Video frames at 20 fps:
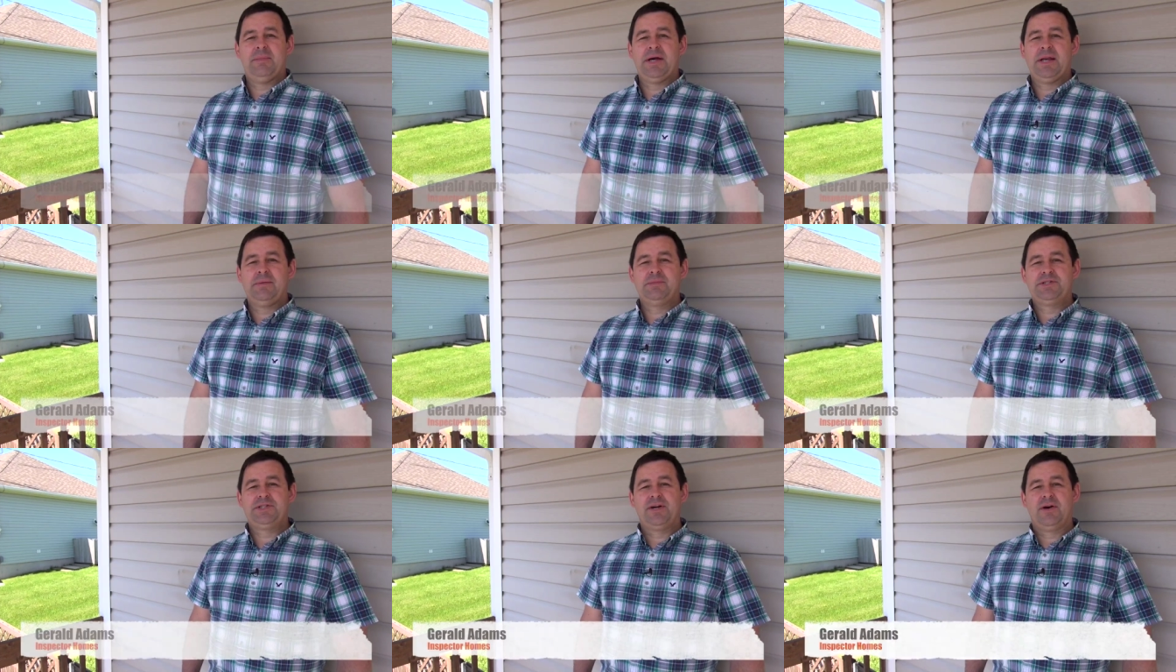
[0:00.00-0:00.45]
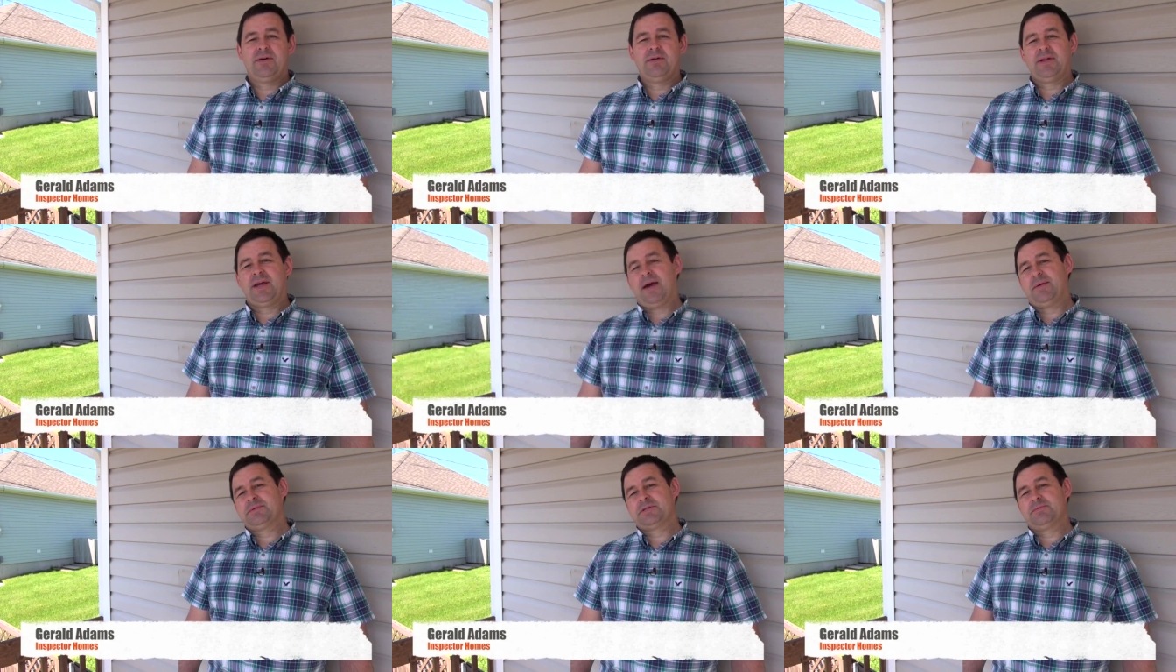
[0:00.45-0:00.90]
my name is
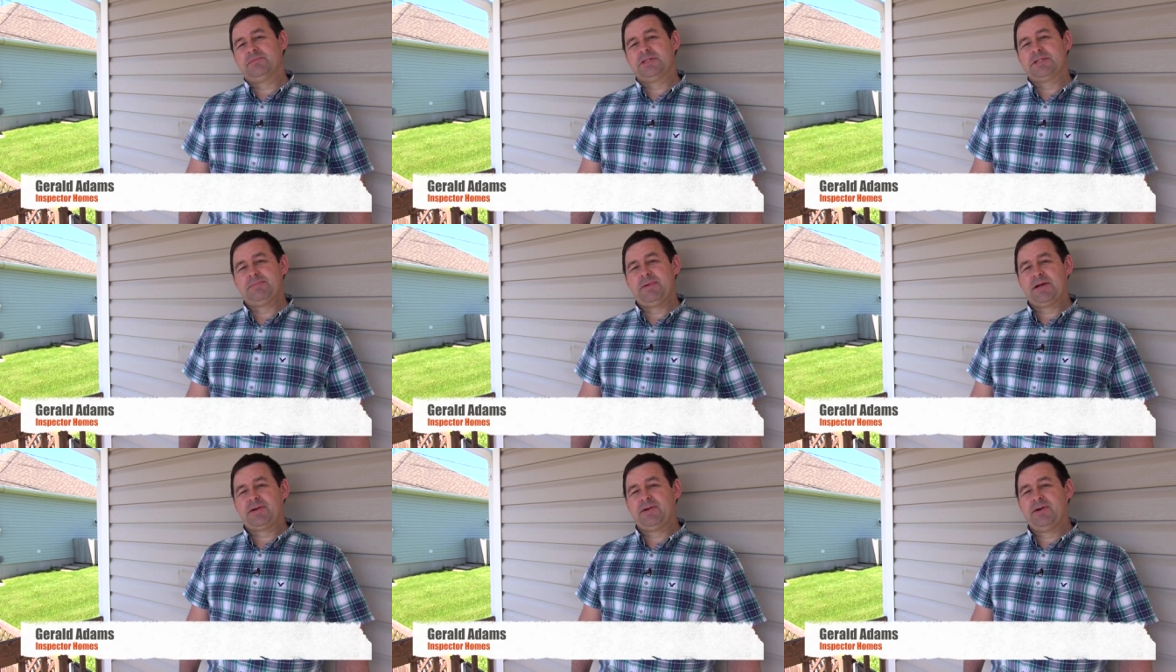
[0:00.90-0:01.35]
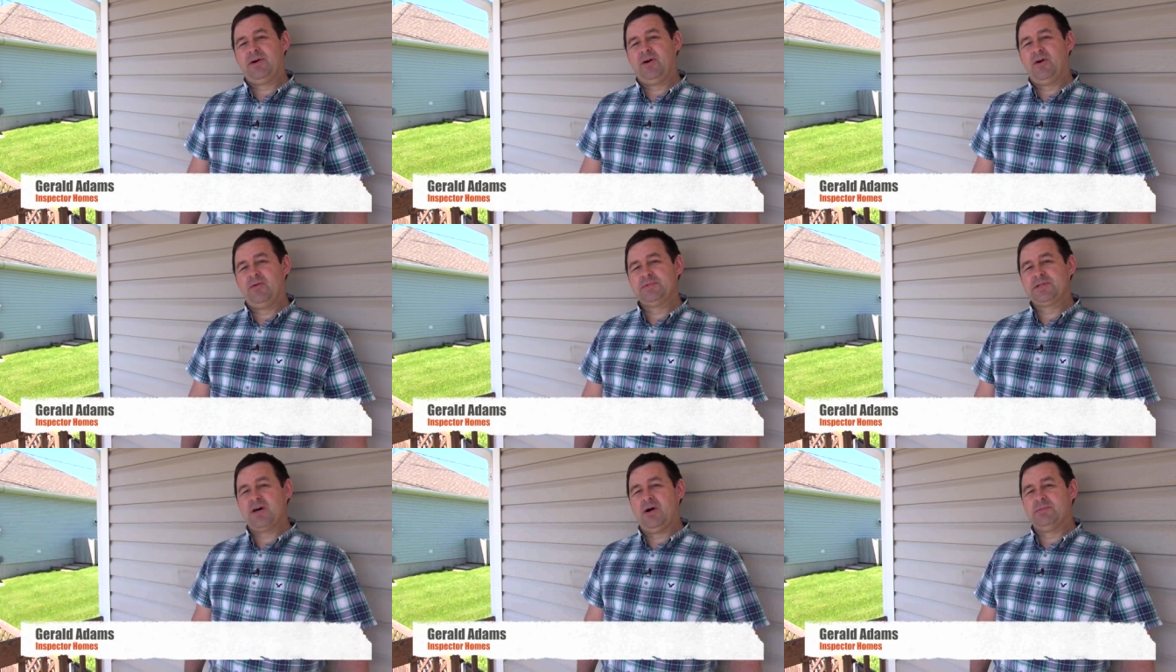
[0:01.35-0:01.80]
Gerald Adams from Inspector
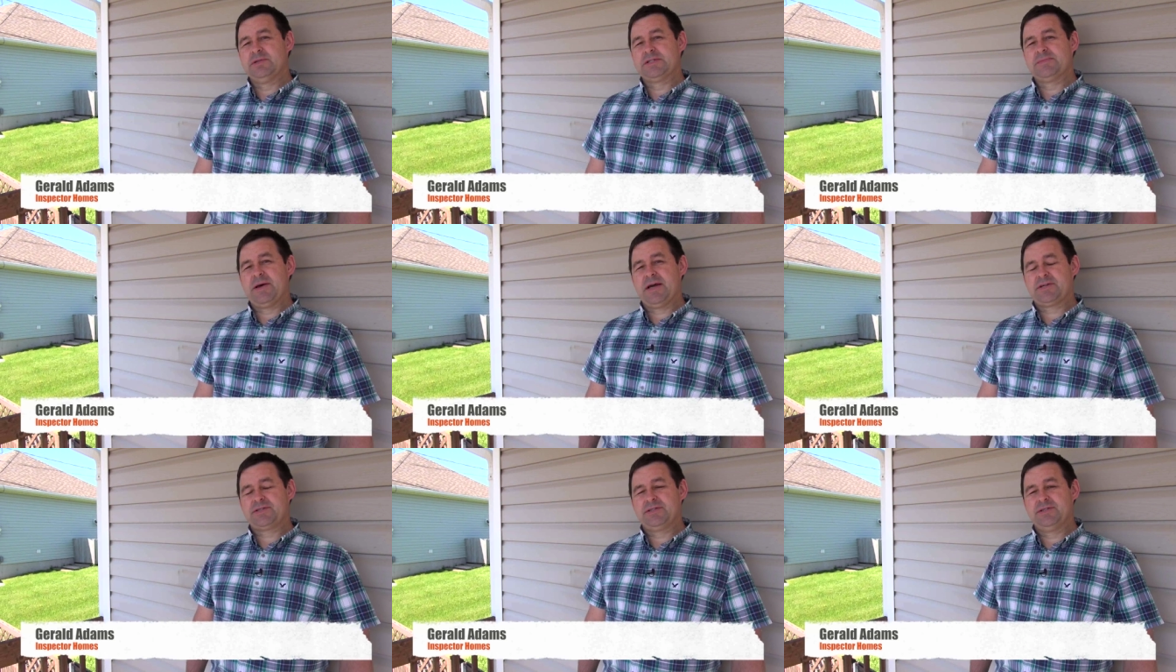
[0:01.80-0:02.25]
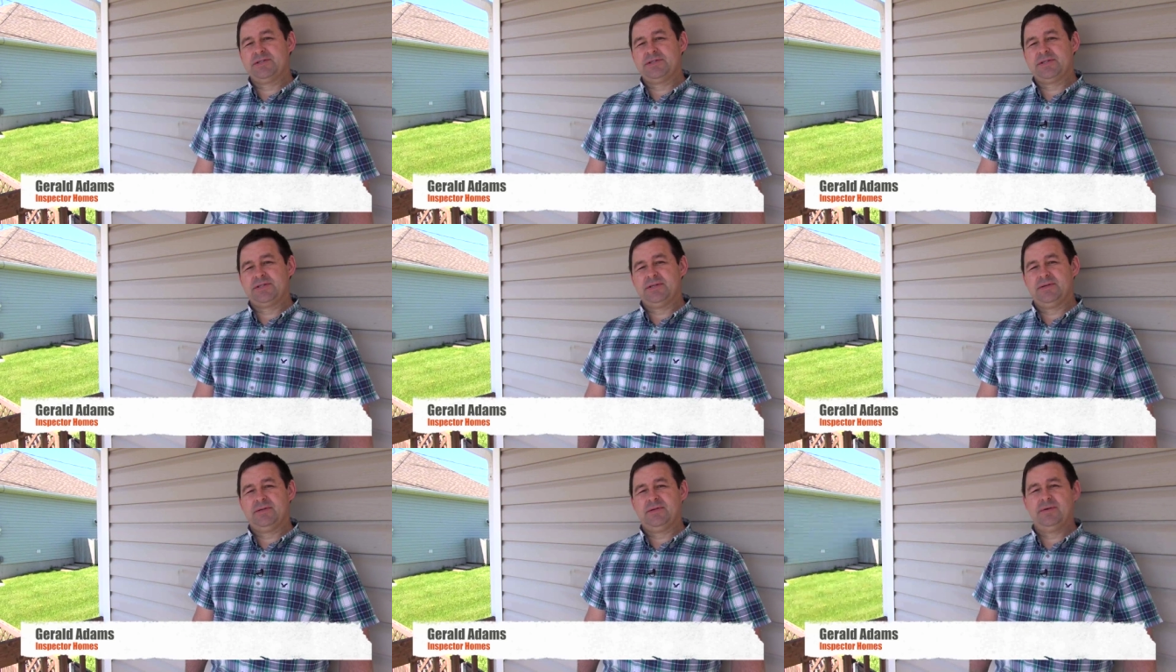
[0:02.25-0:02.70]
Homes Home
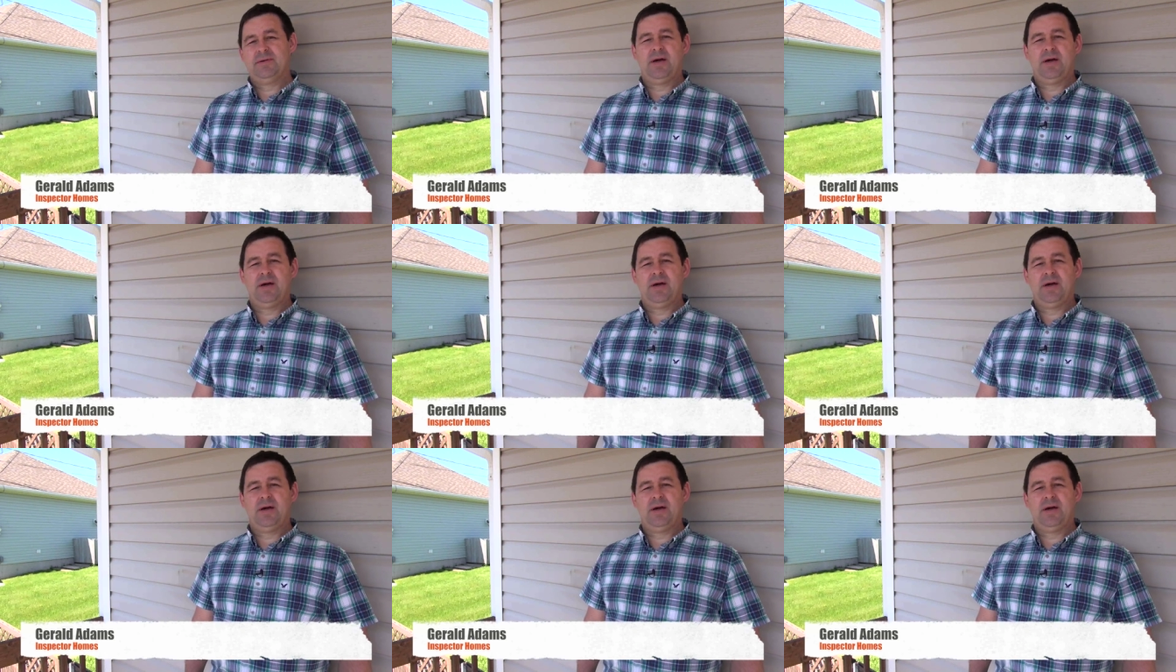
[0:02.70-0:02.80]
Inspections.